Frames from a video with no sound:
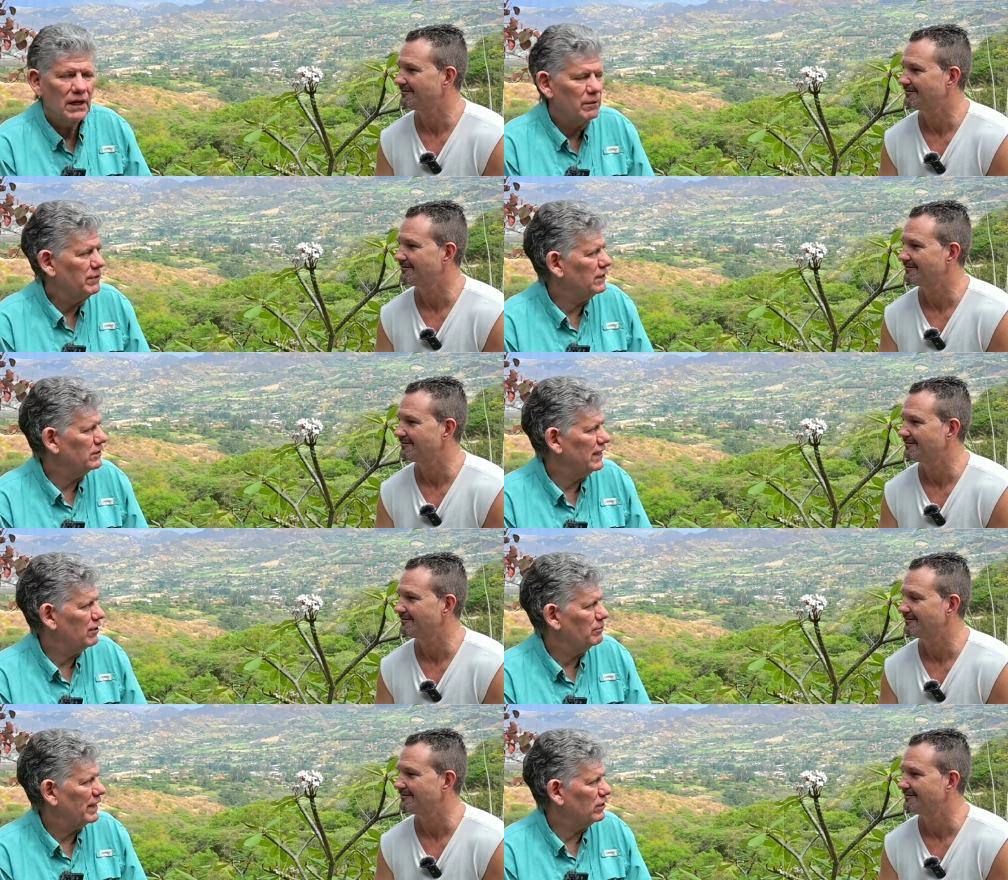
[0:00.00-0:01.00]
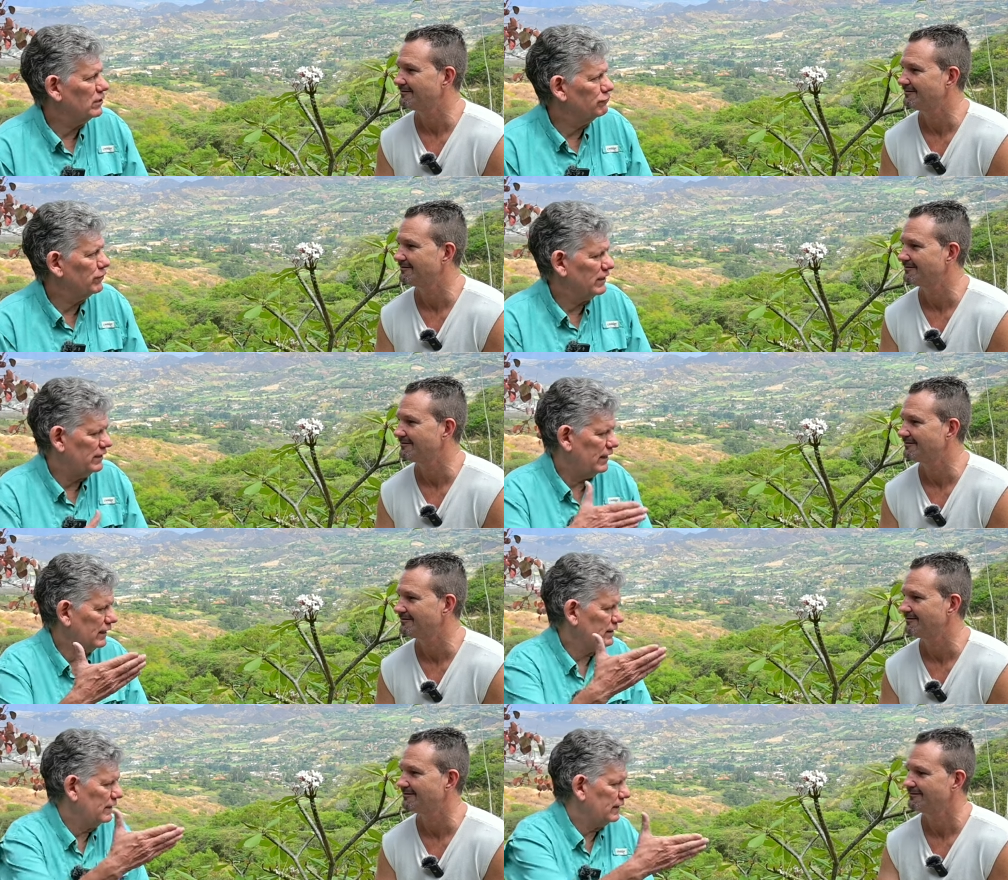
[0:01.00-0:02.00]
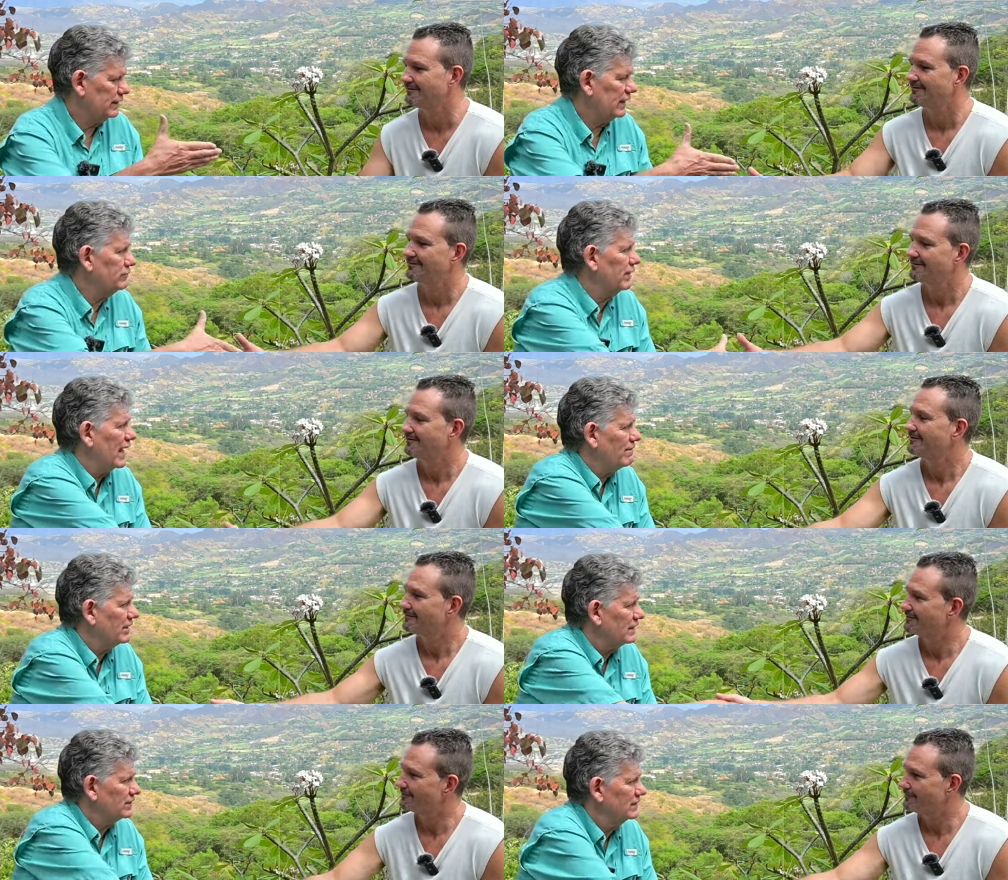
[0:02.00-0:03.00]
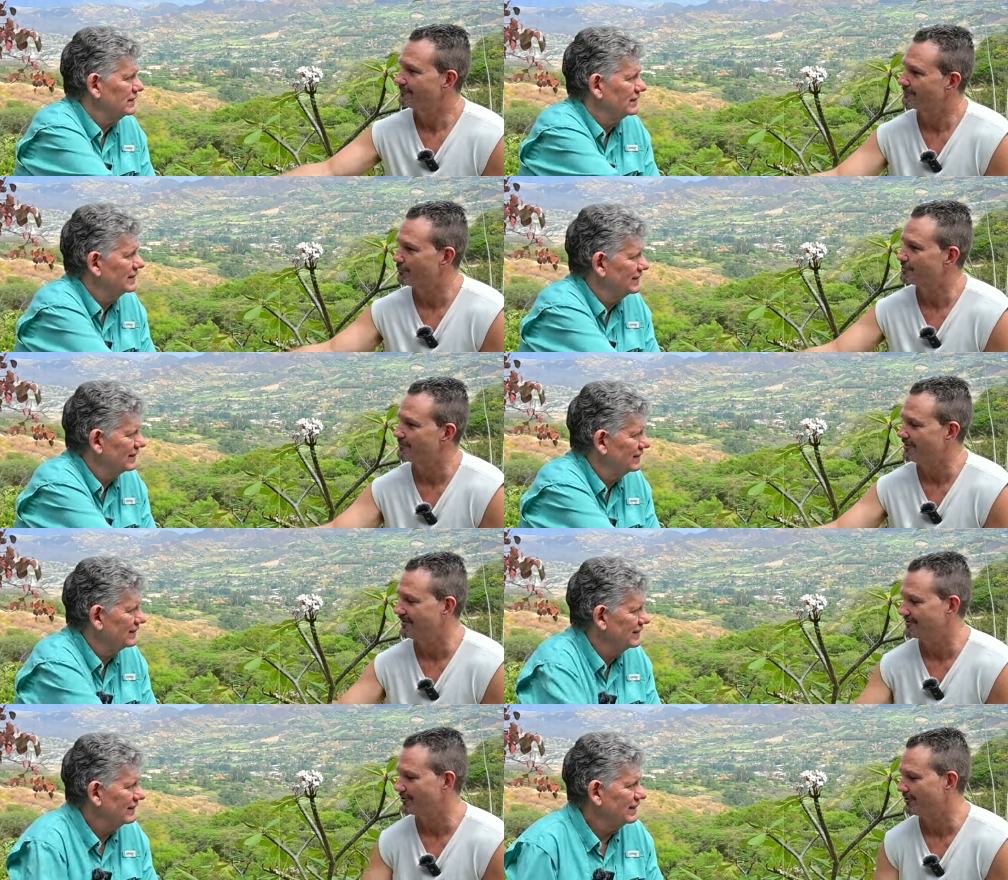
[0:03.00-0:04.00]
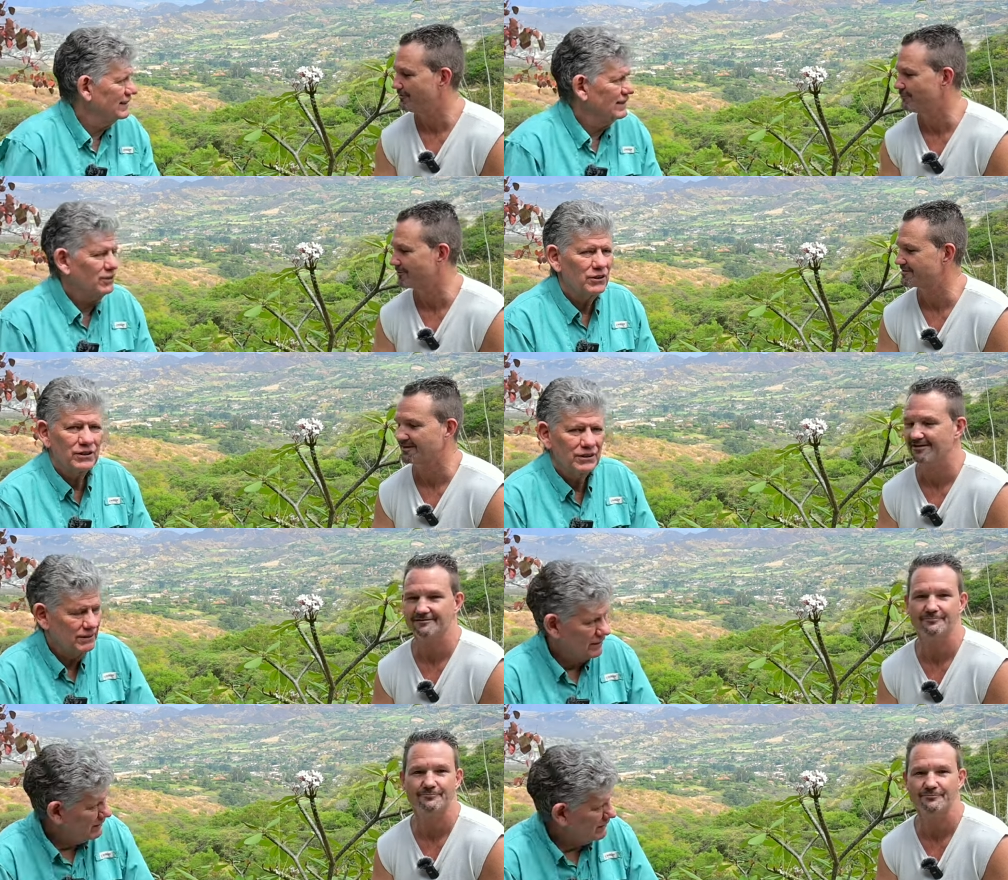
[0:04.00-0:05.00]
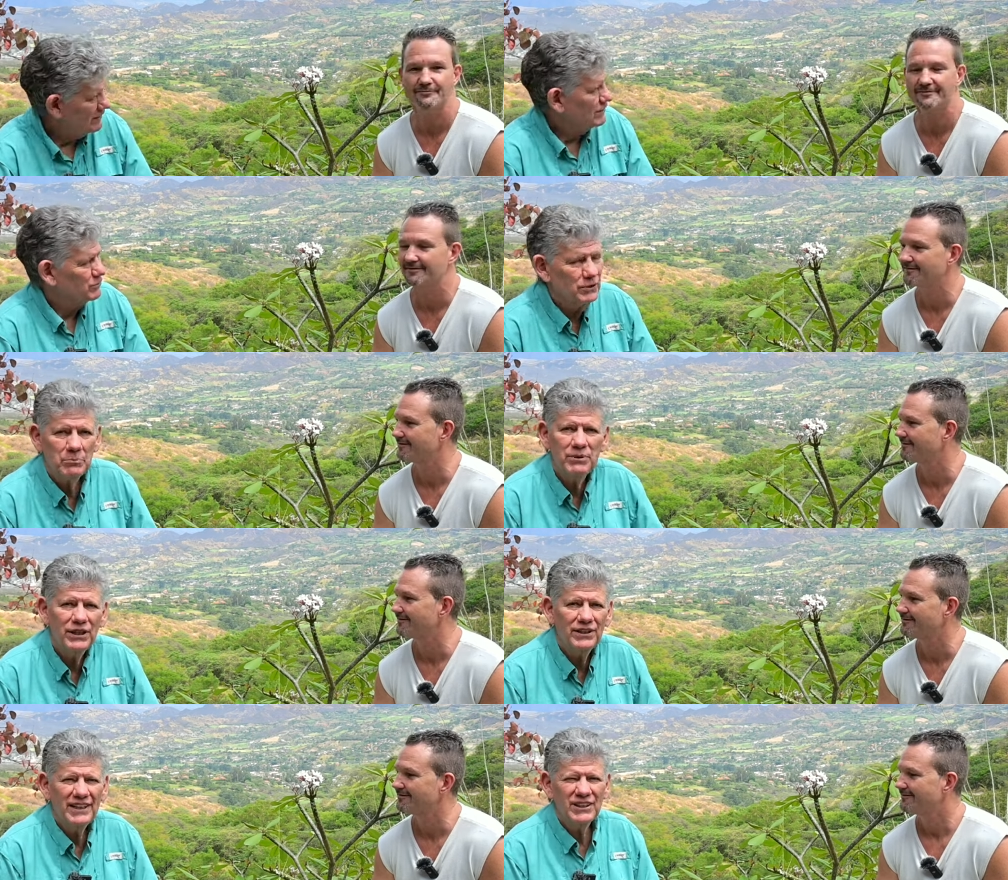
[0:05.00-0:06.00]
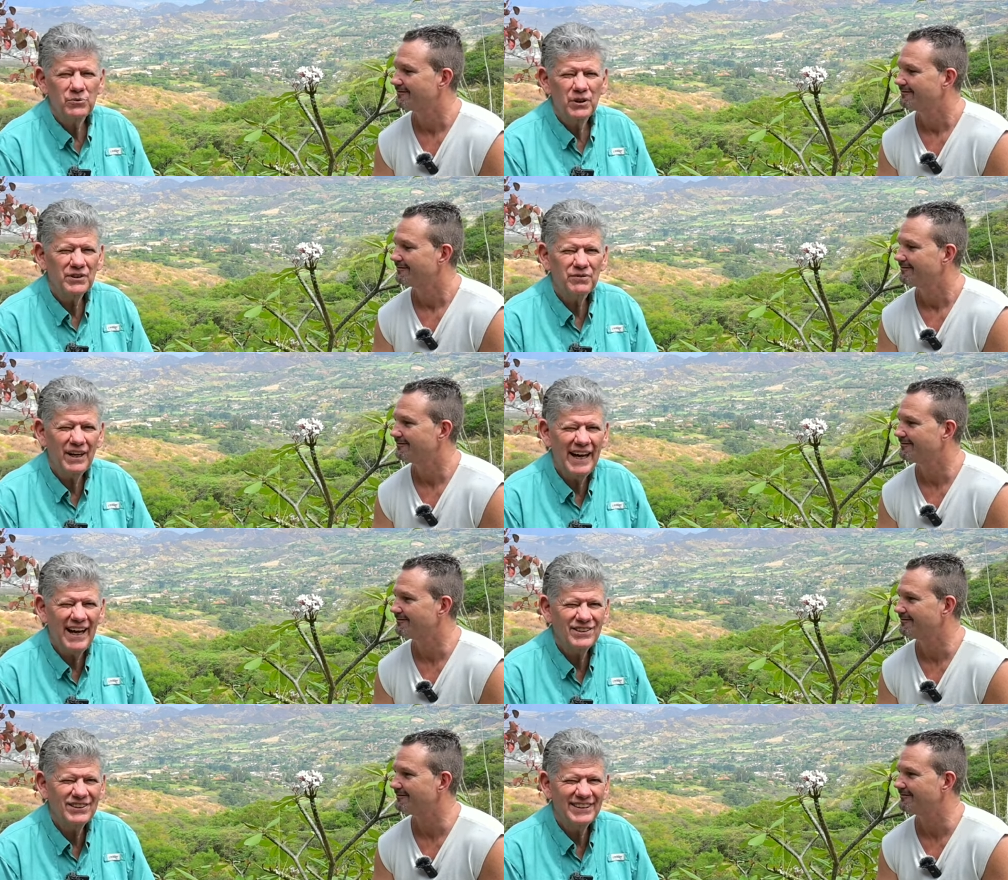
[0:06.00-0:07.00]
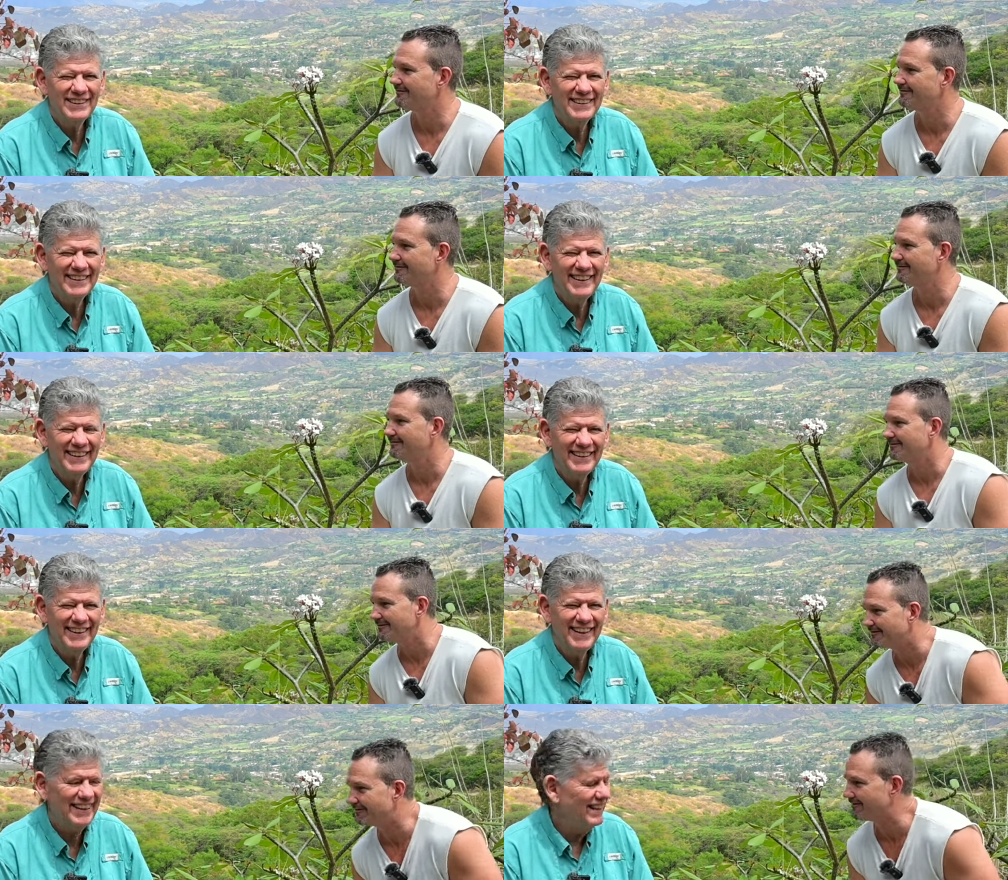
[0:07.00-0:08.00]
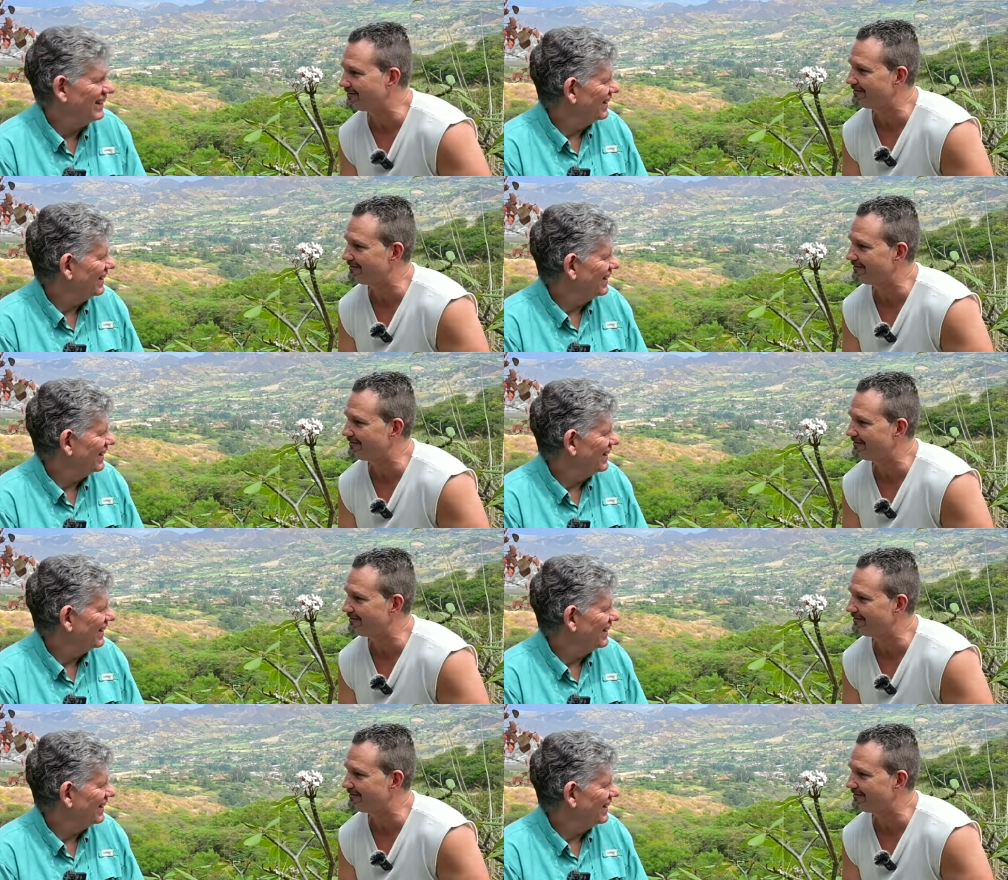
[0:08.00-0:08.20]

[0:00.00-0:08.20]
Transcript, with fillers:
Speaker 1: I'm here today with my good friend Nick. Nick, thanks for having us.
Speaker 2: Good to be here, Joe, once again.
Speaker 1: We're up here at Nick's wonderful house here, and uh,